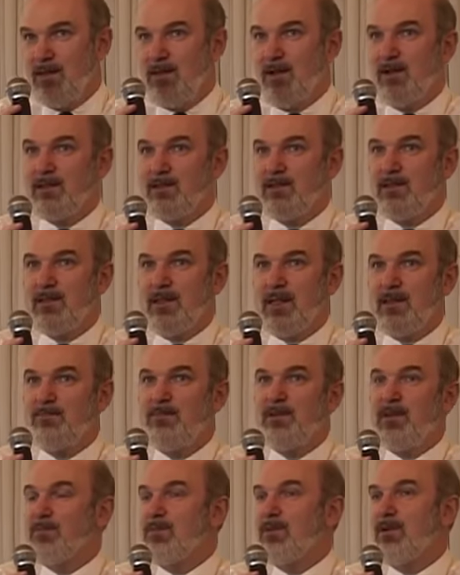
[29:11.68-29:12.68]
Not
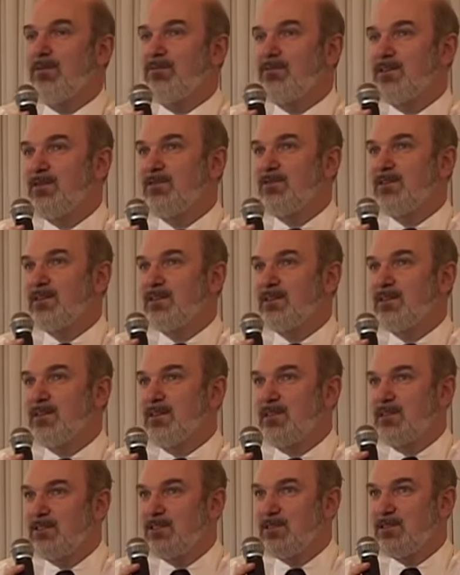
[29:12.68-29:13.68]
that people of different
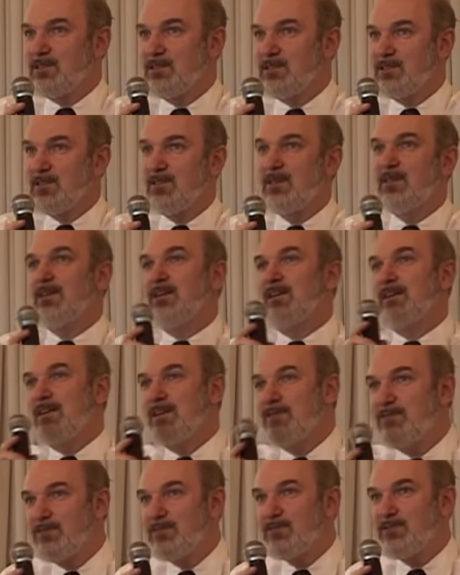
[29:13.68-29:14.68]
religions
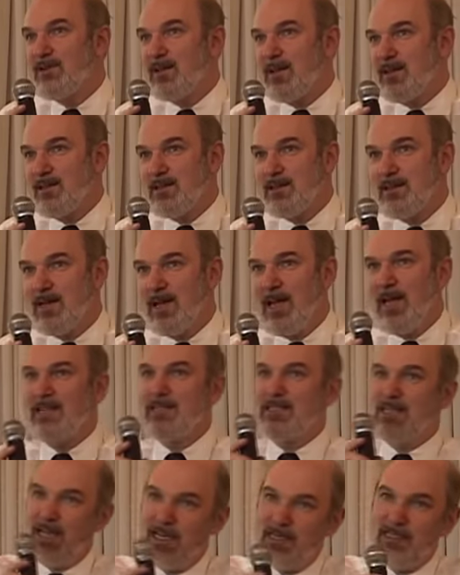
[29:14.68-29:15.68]
live together
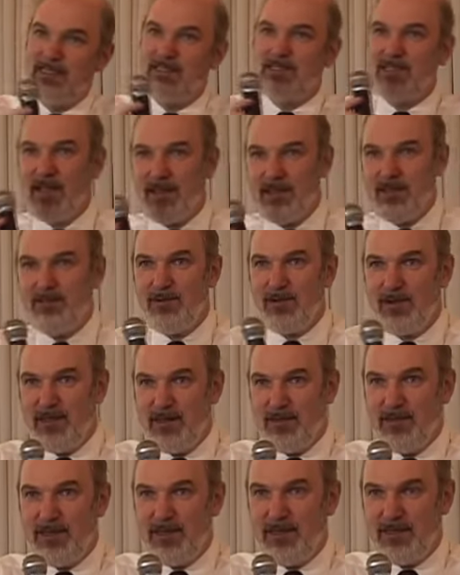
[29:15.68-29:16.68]
and tell each other what
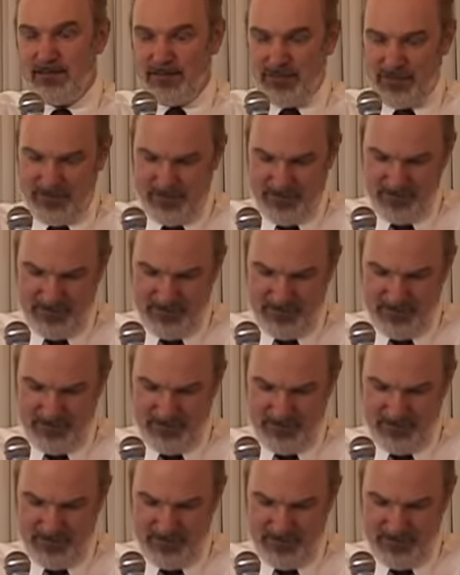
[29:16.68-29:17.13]
they believe.